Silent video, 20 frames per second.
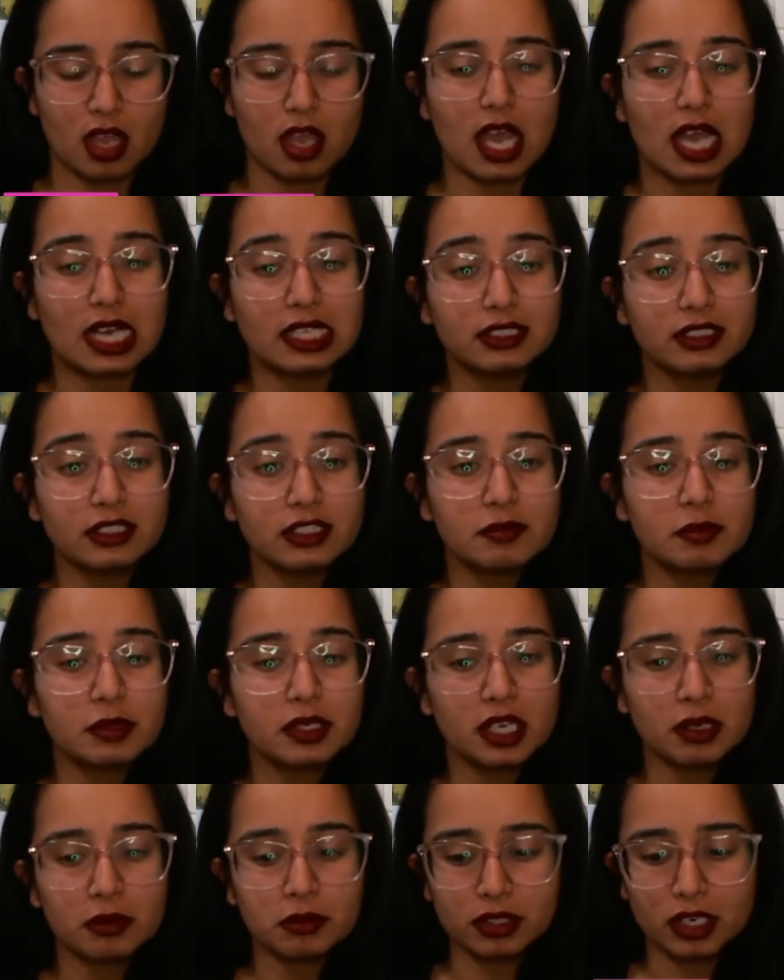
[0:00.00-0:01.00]
And this
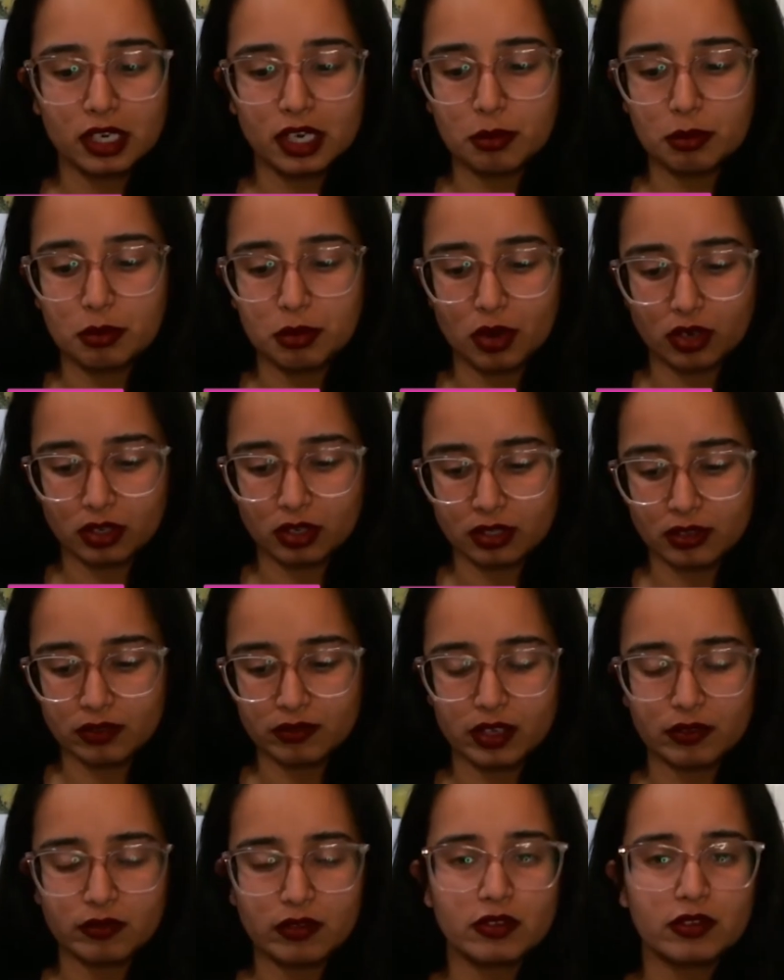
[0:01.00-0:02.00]
became really important
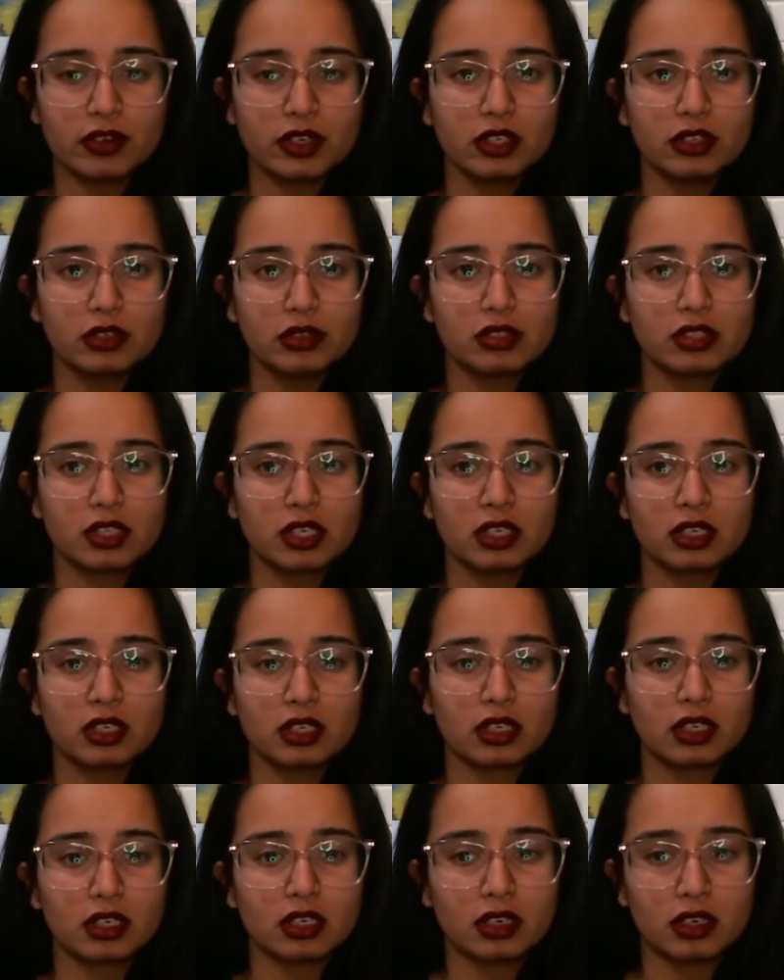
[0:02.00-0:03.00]
when we were using
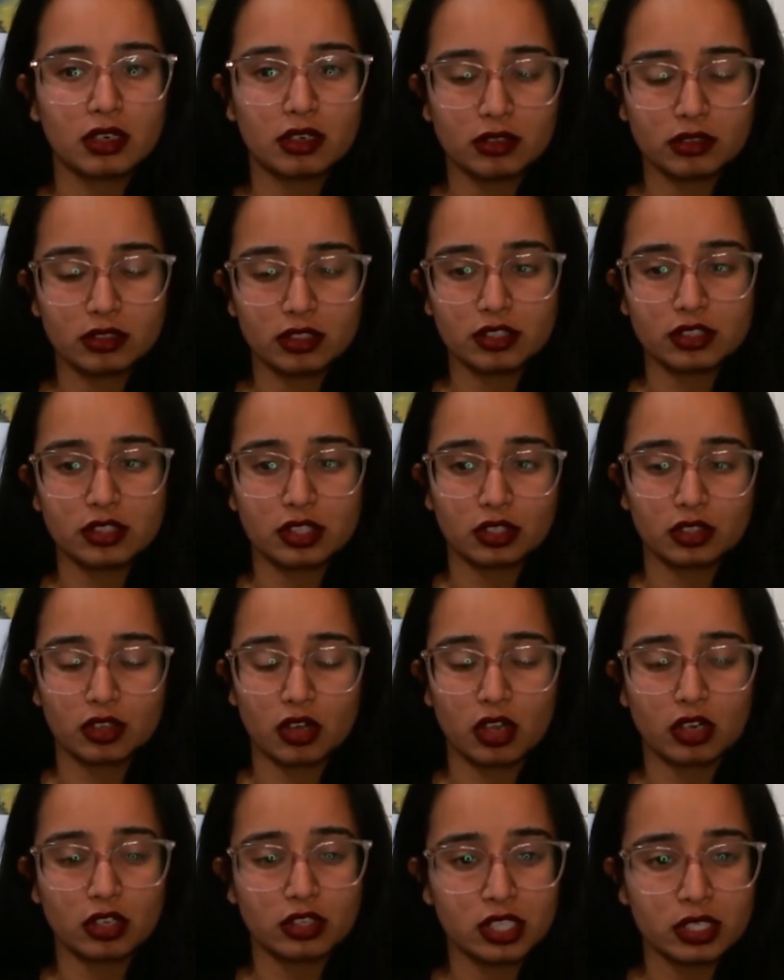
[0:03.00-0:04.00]
this
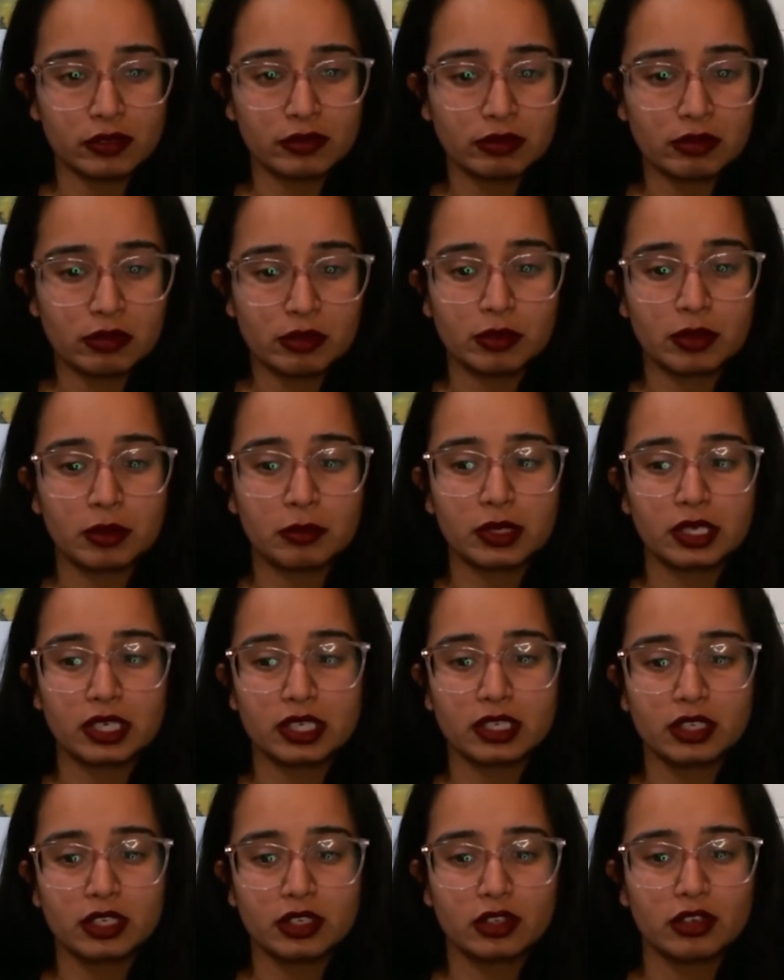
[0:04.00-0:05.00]
technology, when we were
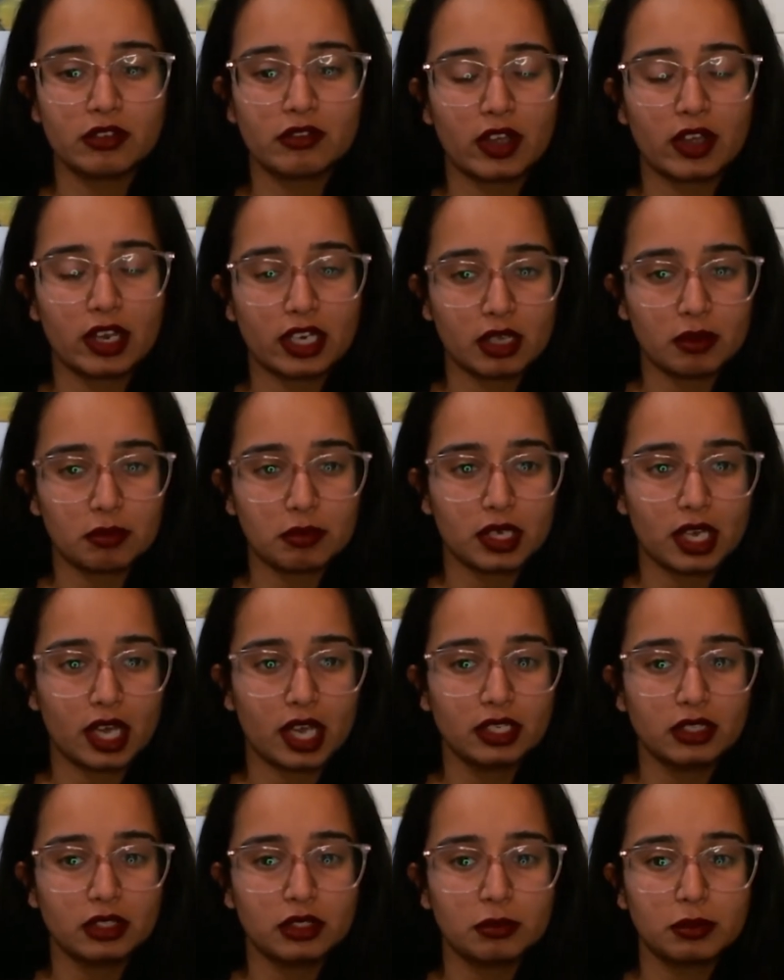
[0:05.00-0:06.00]
building a unified
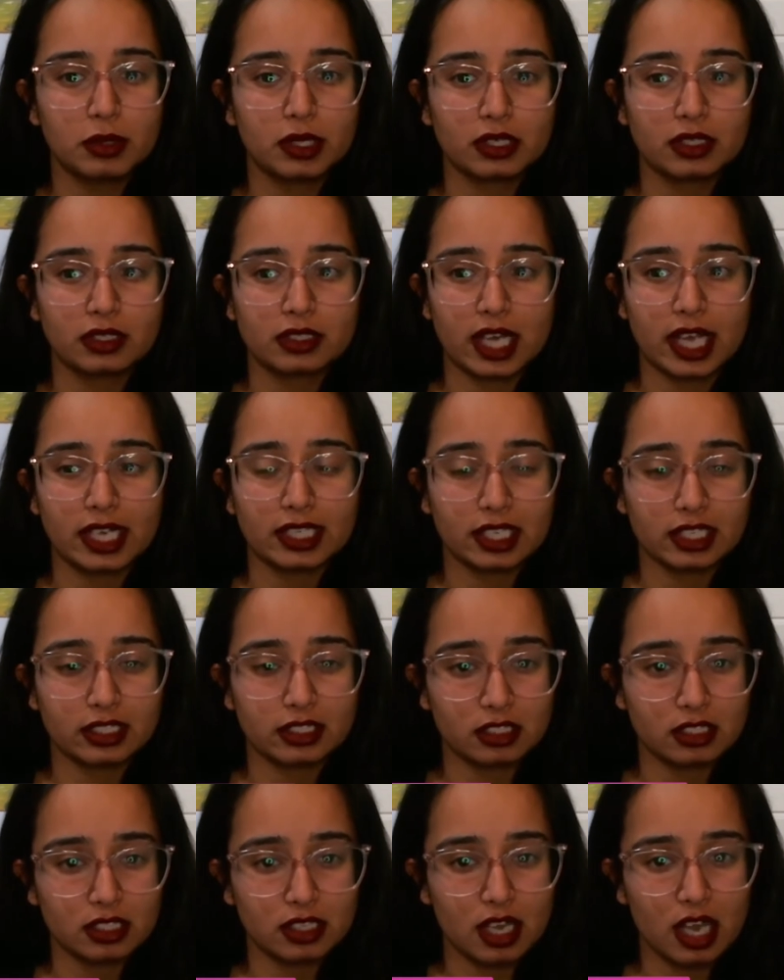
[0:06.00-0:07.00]
API to build
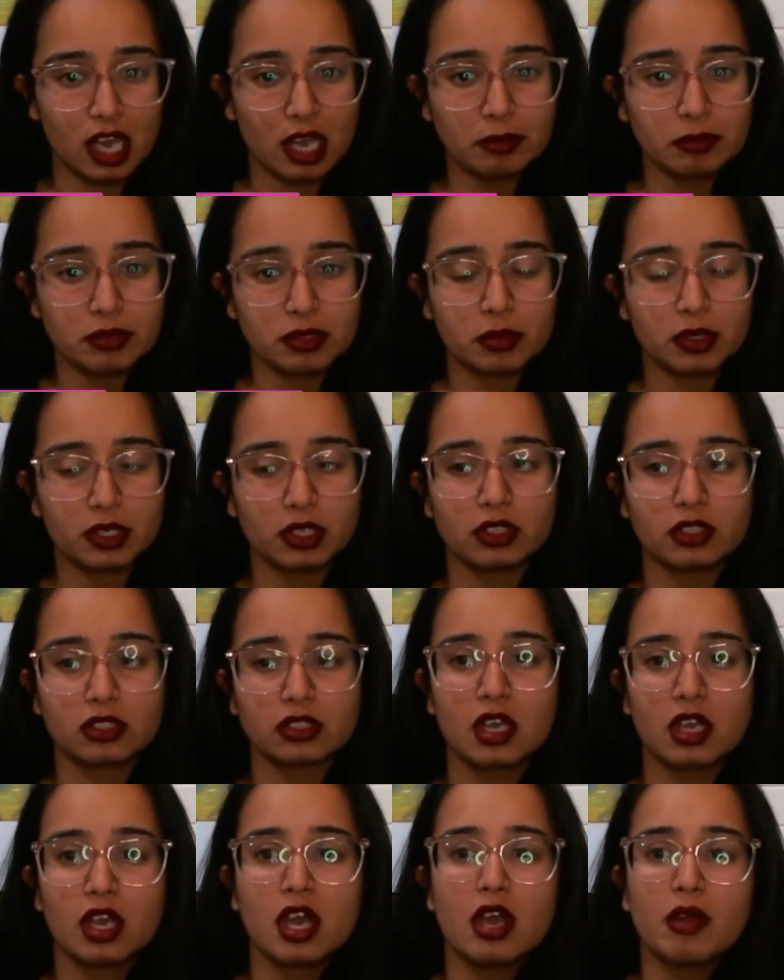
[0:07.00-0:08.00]
identity apps, because
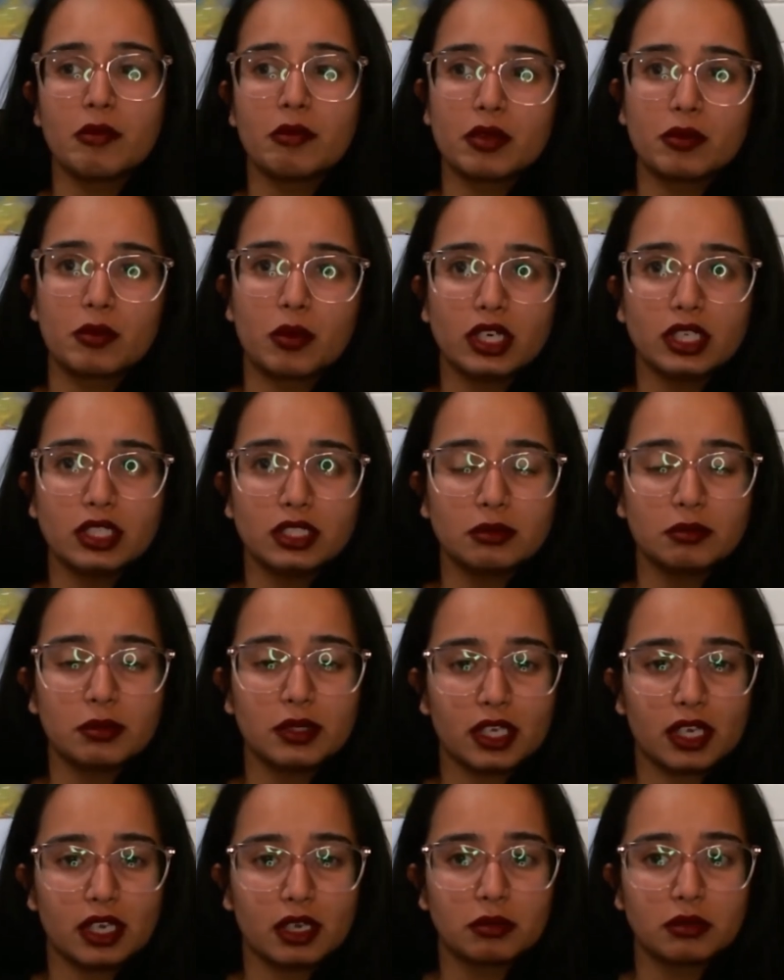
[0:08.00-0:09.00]
we wanted to
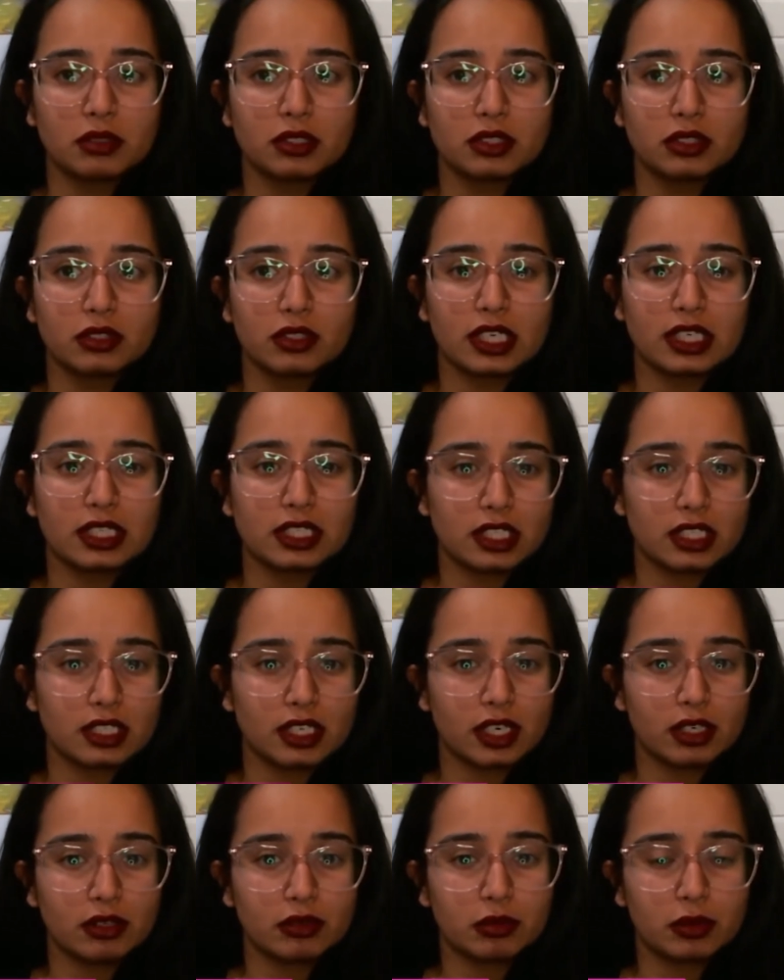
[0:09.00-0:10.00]
be able to
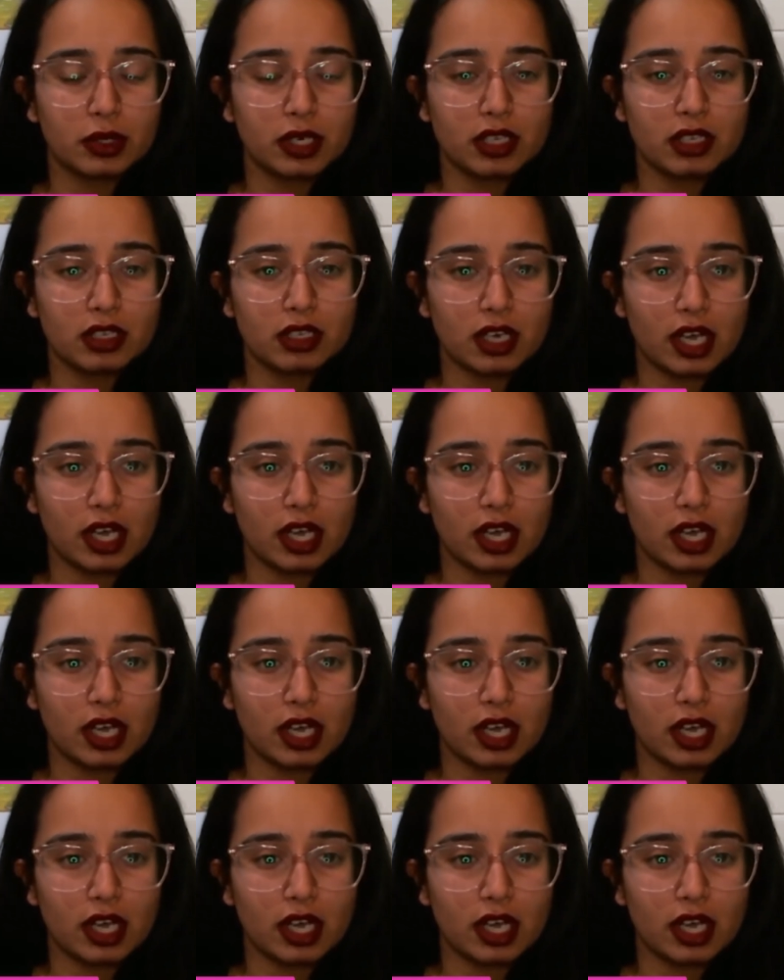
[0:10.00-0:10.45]
integrate with